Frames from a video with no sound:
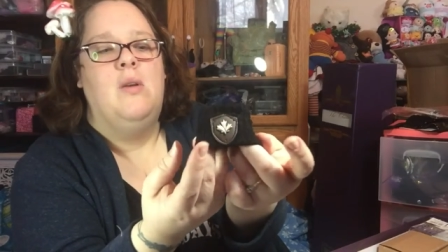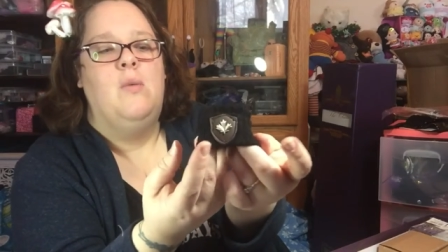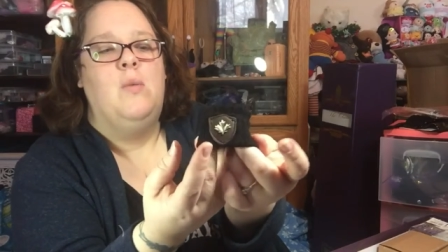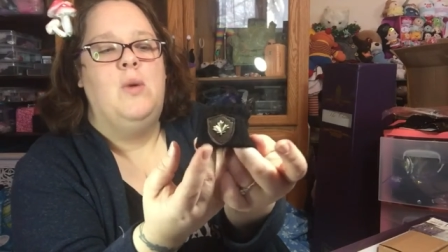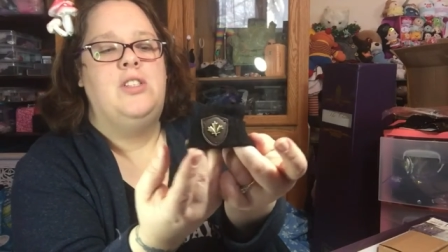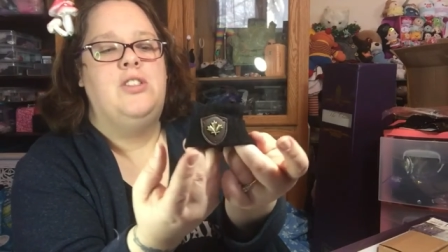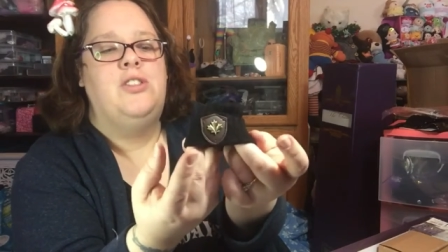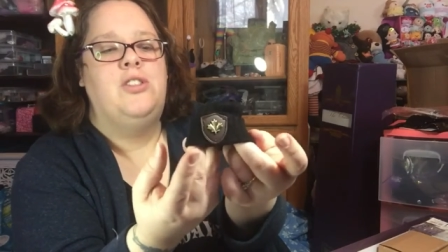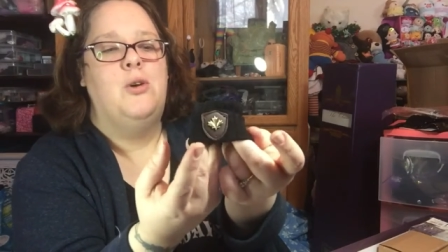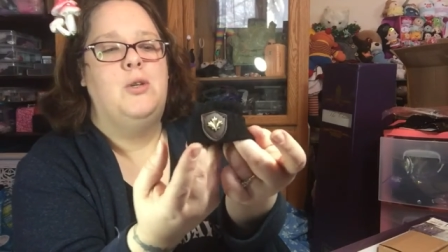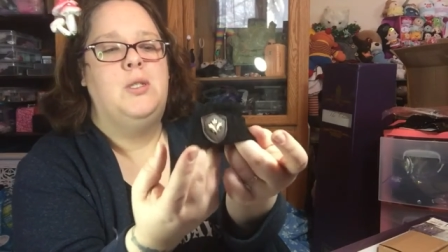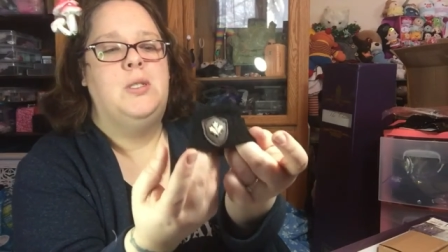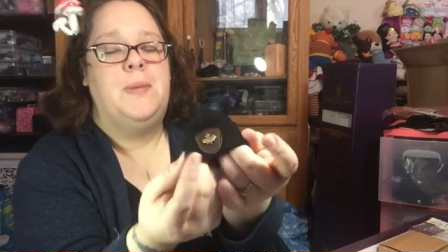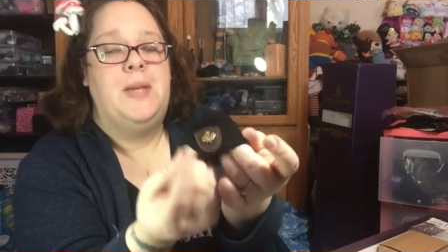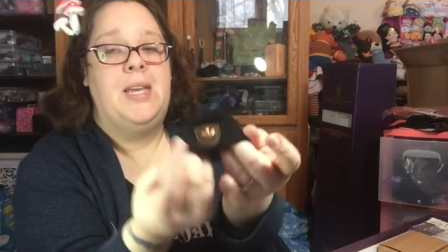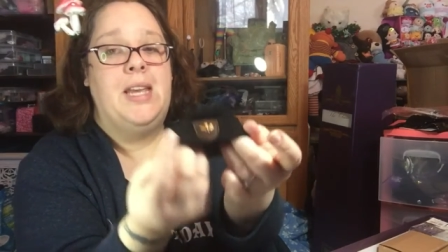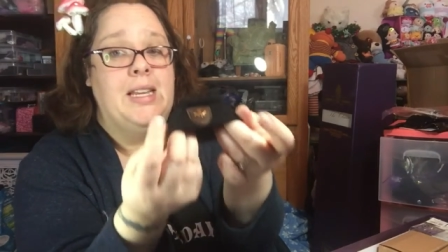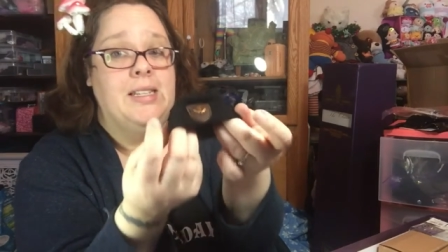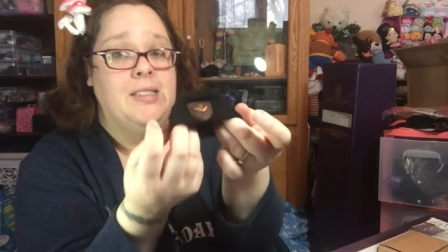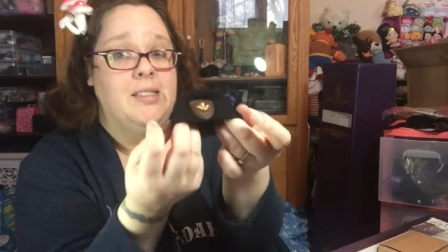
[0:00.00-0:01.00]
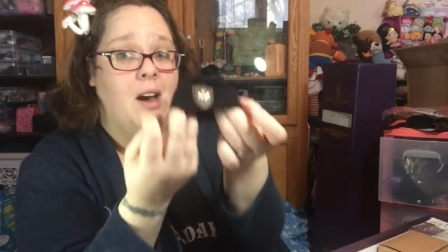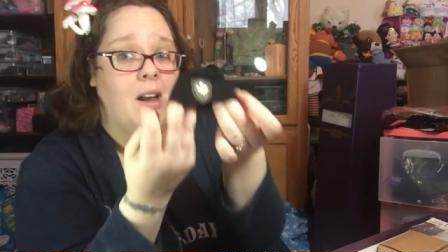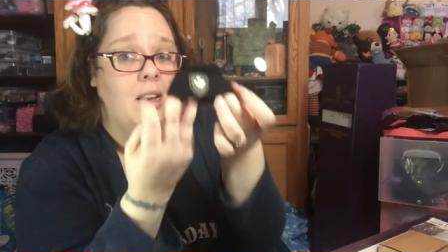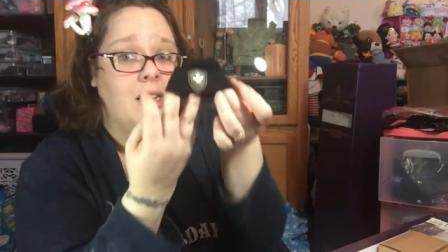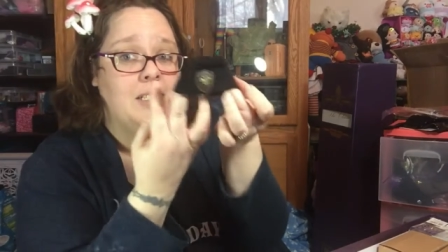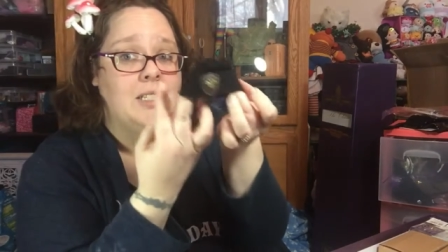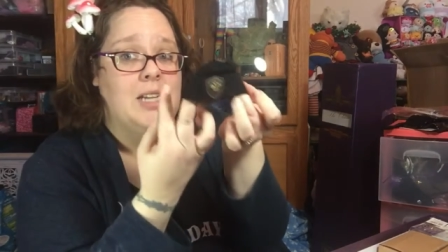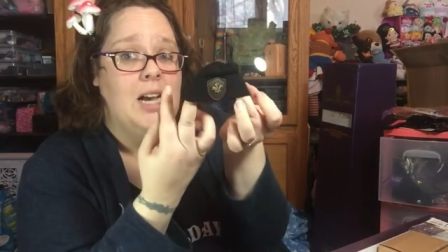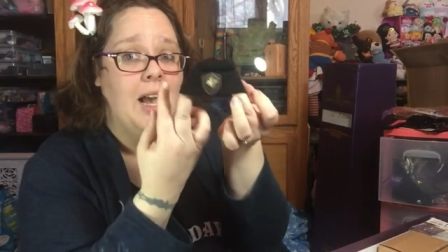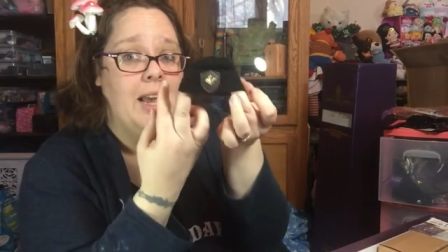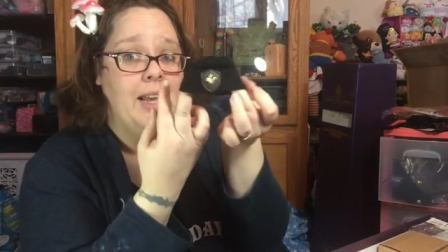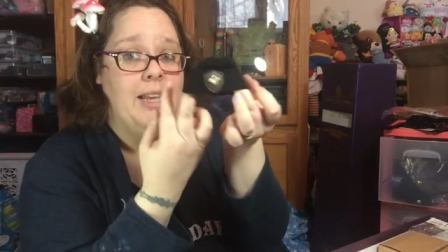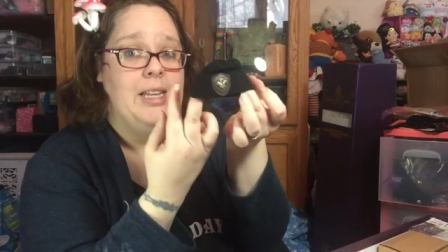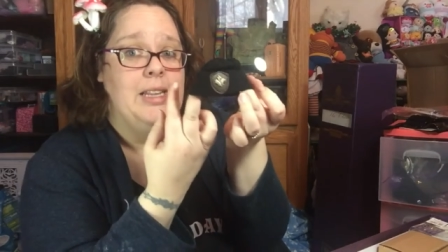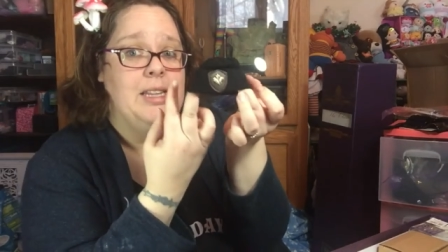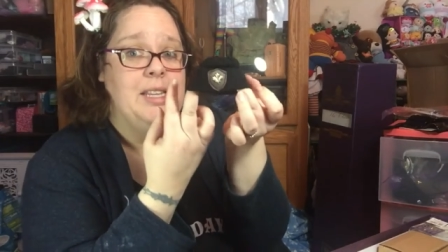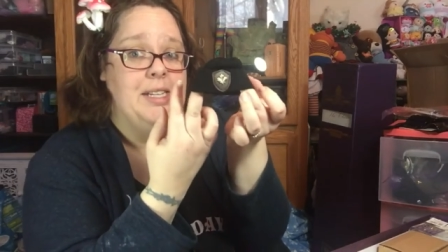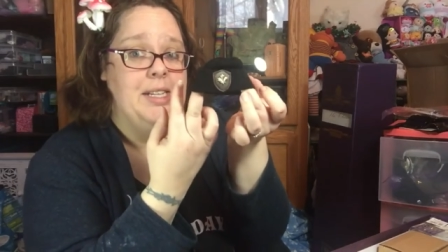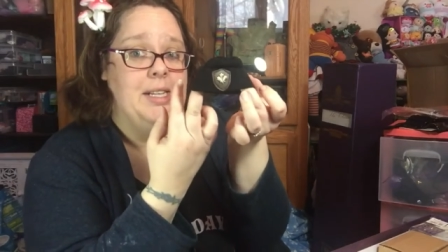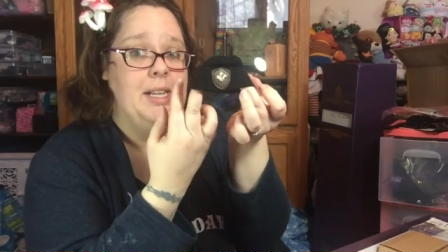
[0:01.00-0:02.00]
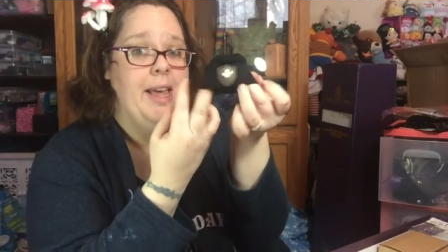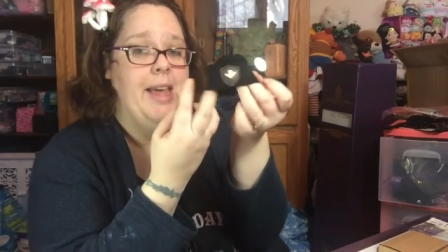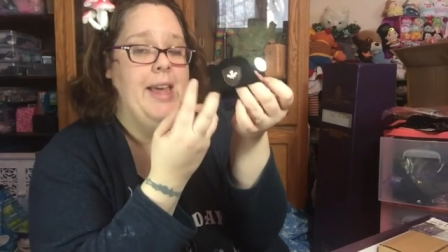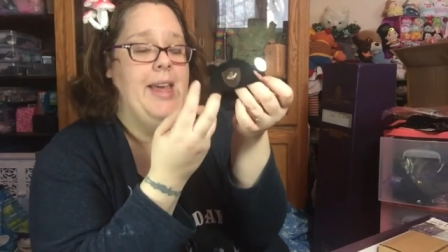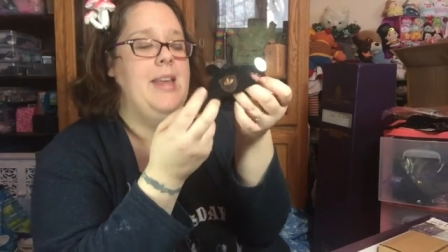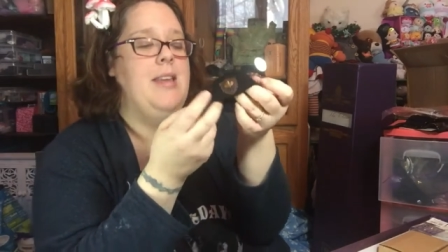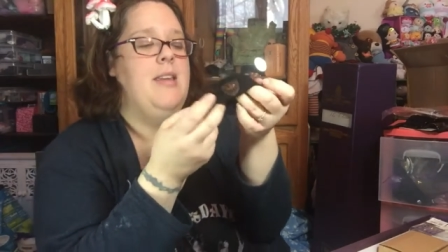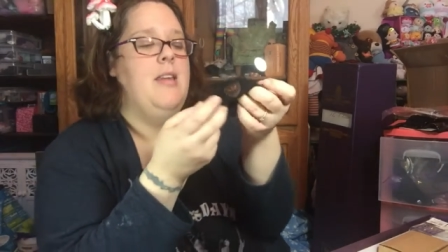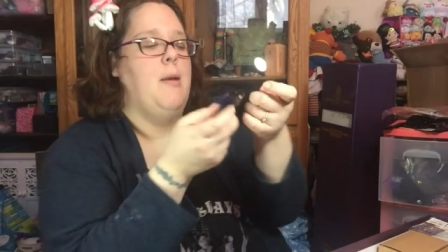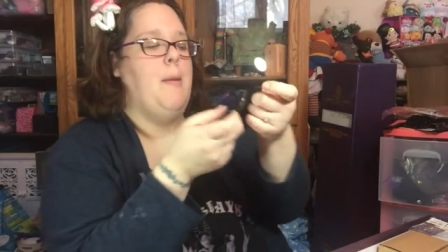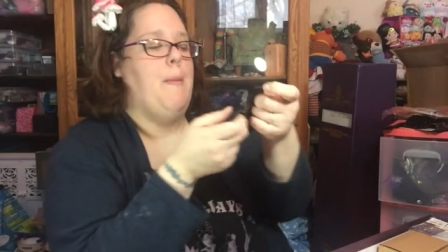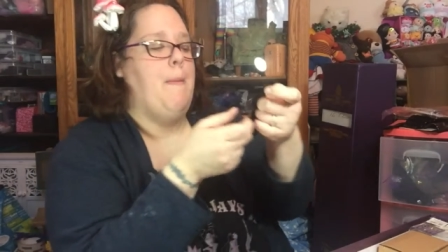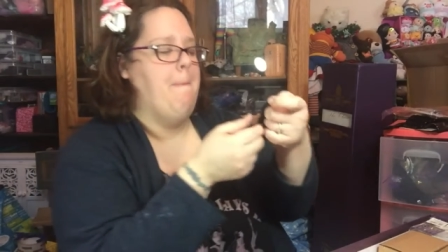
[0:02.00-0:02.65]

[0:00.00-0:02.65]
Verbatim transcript: which shows me he's got a tiny little head.